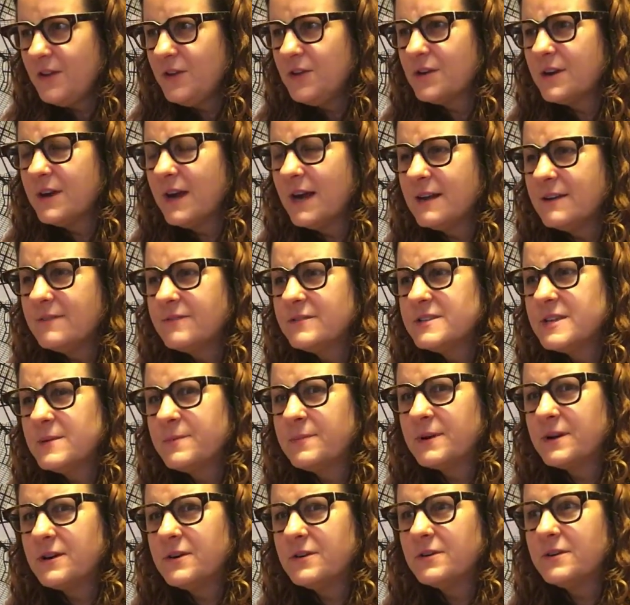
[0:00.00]
your kind of
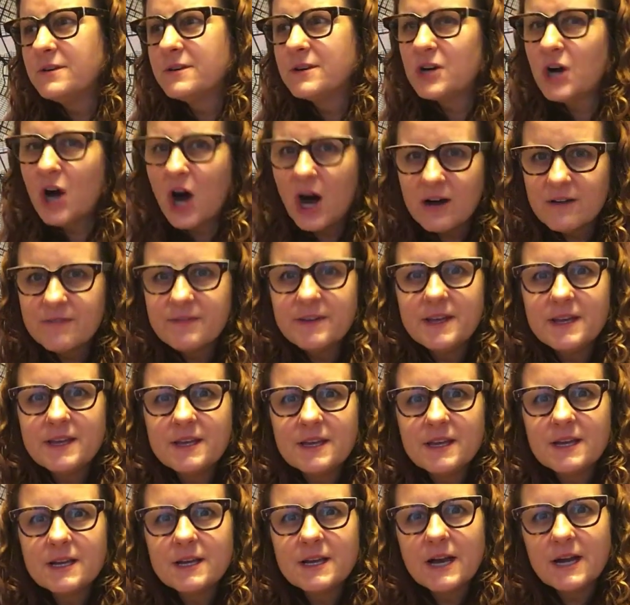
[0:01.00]
typical
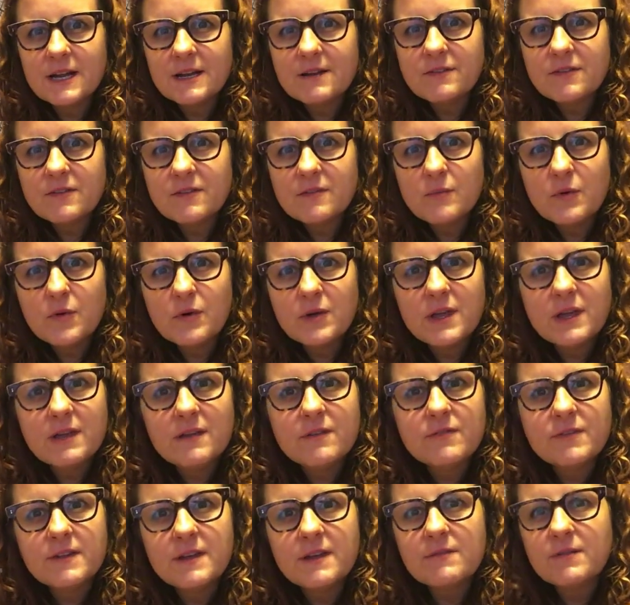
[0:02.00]
coffee kind of
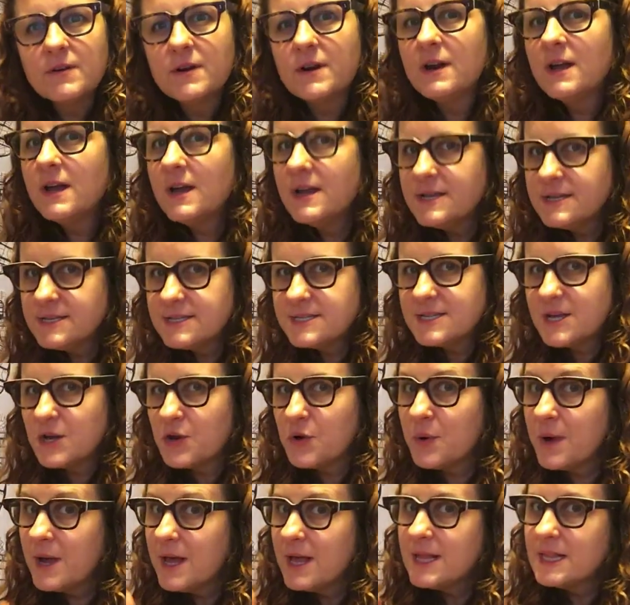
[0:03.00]
smoky flavor.
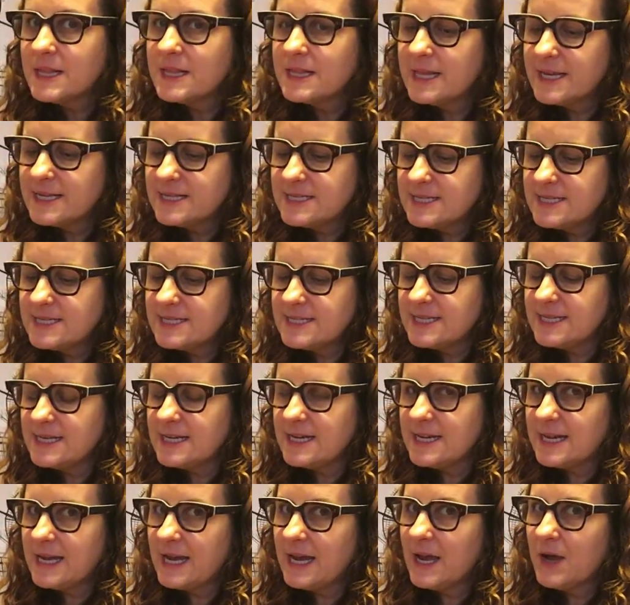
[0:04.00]
So let's
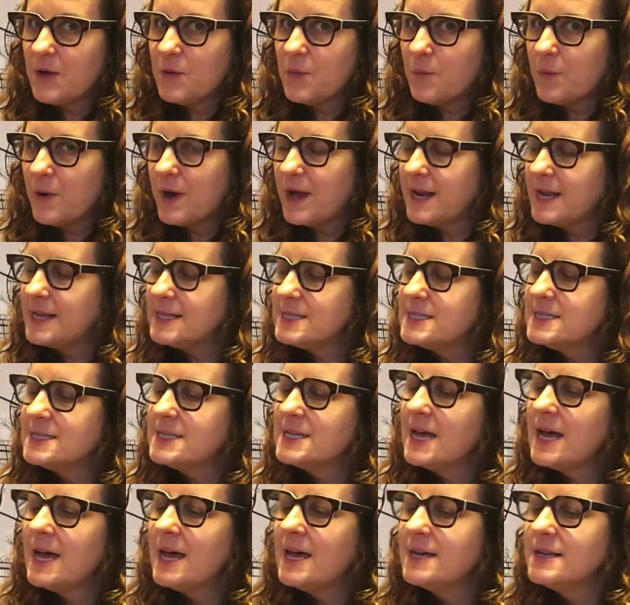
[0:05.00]
see what it
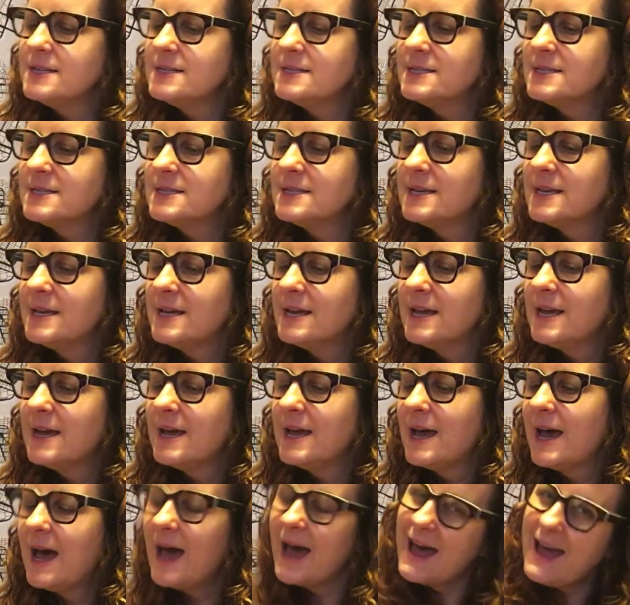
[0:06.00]
says.
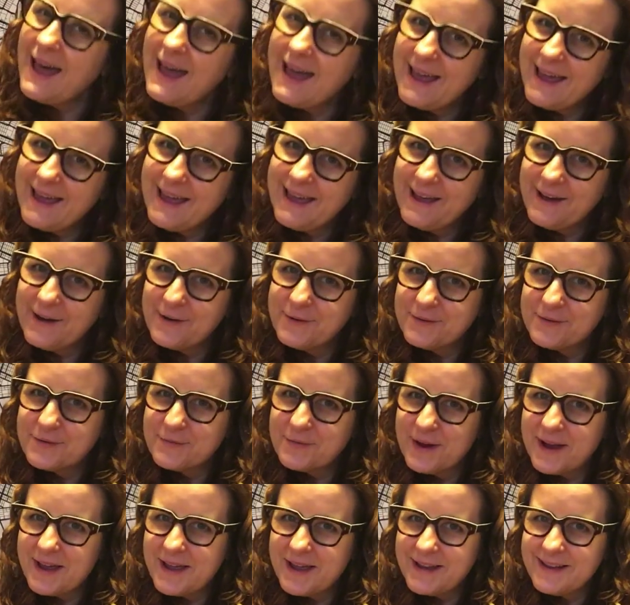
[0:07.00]
Hi, I was
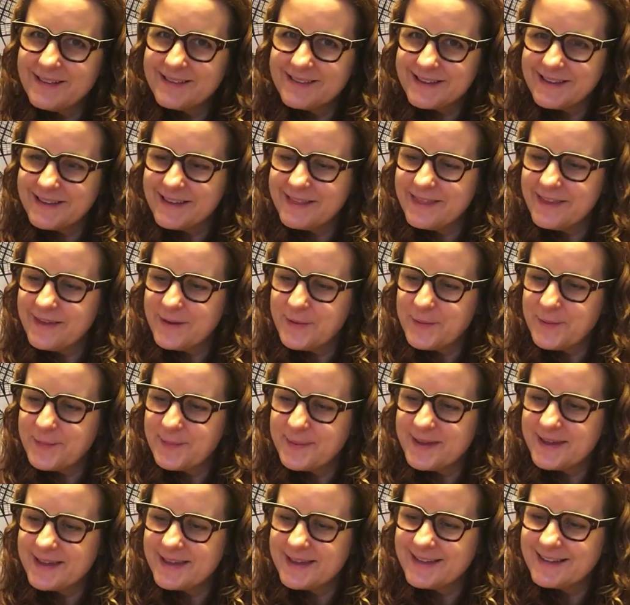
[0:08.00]
right, it's
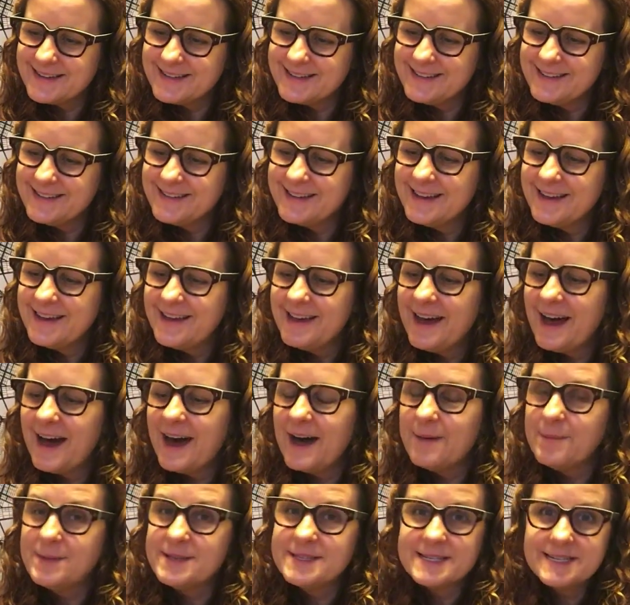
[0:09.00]
Ethiopian.
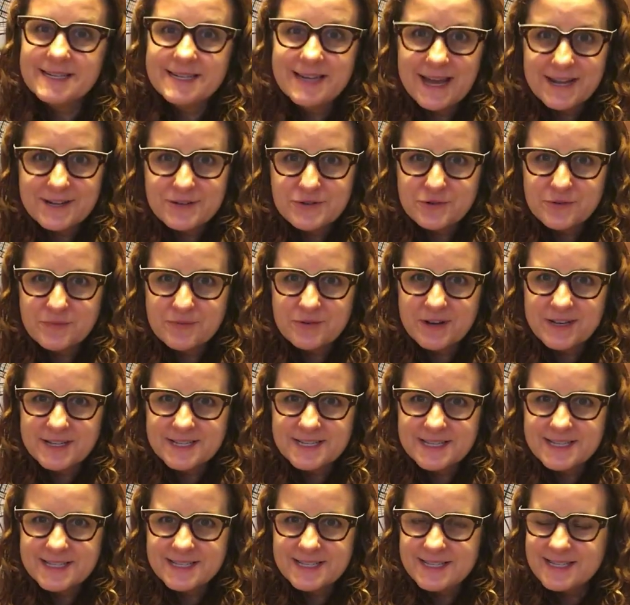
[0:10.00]
It's a natural
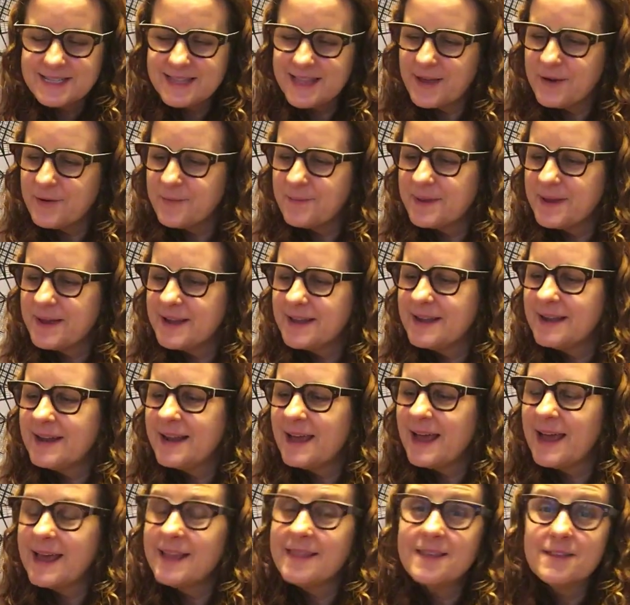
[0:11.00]
processed
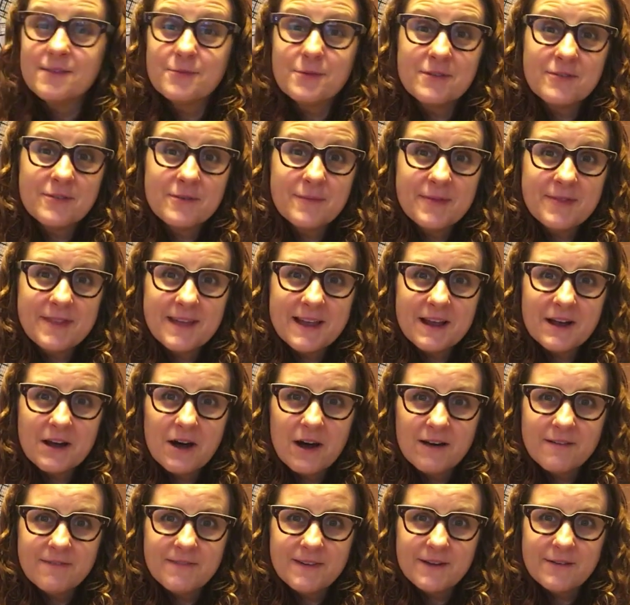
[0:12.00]
Ethiopian, and this one's from Think
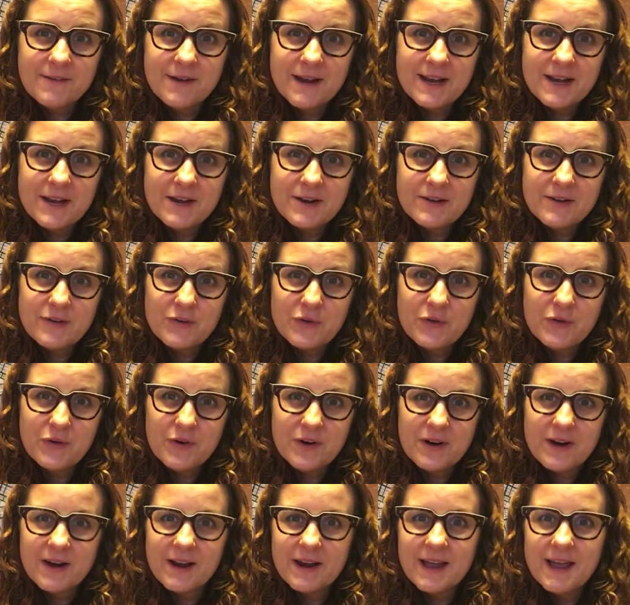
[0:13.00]
Coffee right here in New
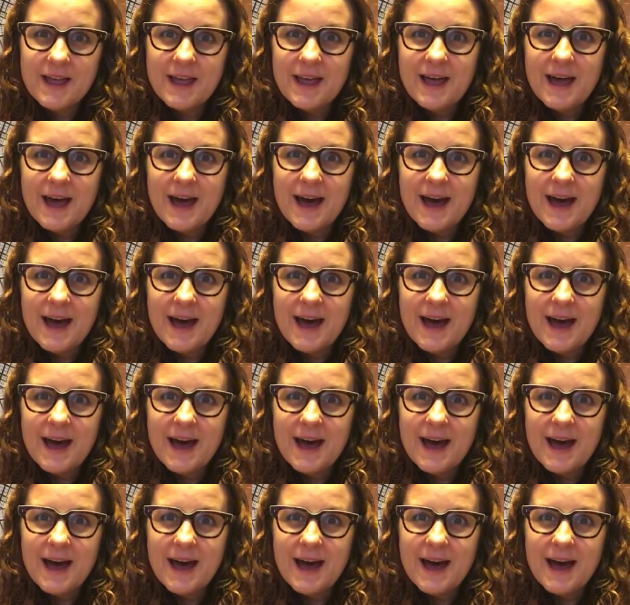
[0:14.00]
York.